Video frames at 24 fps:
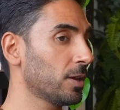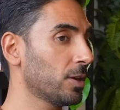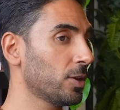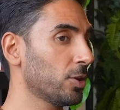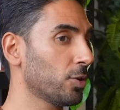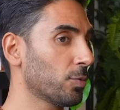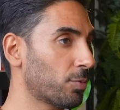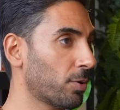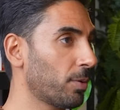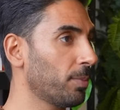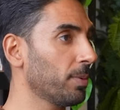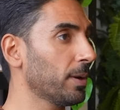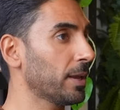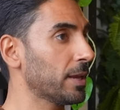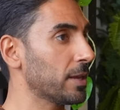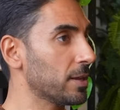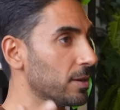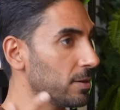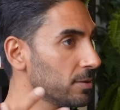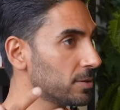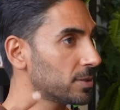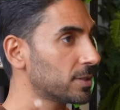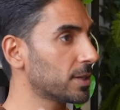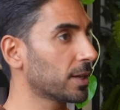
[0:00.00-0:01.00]
You're probably
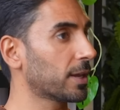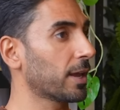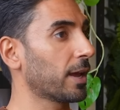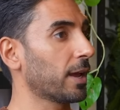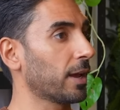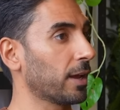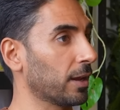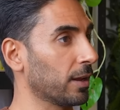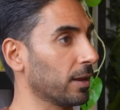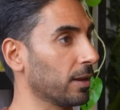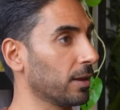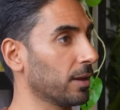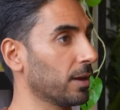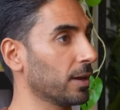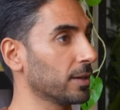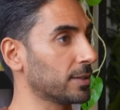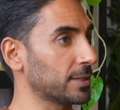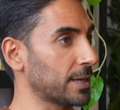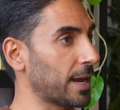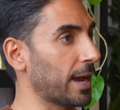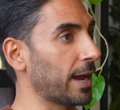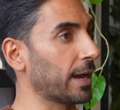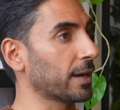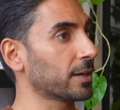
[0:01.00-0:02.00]
used to getting
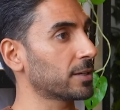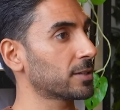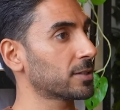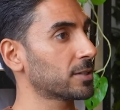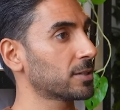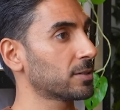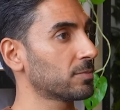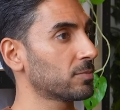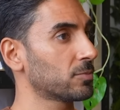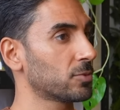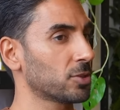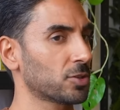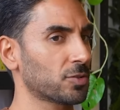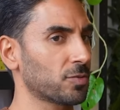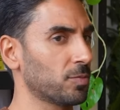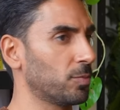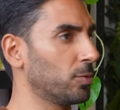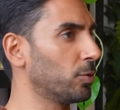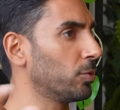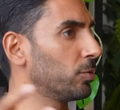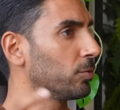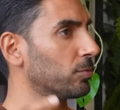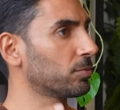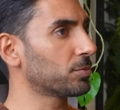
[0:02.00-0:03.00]
attacks just
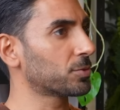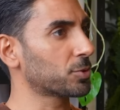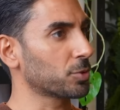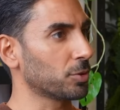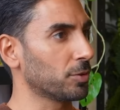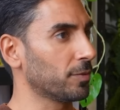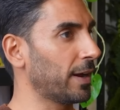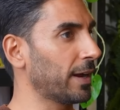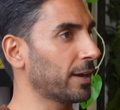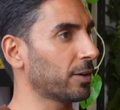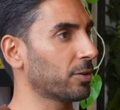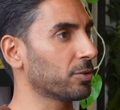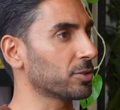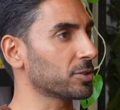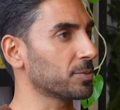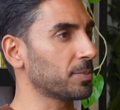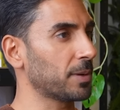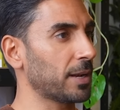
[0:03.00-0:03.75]
from all sort of angles.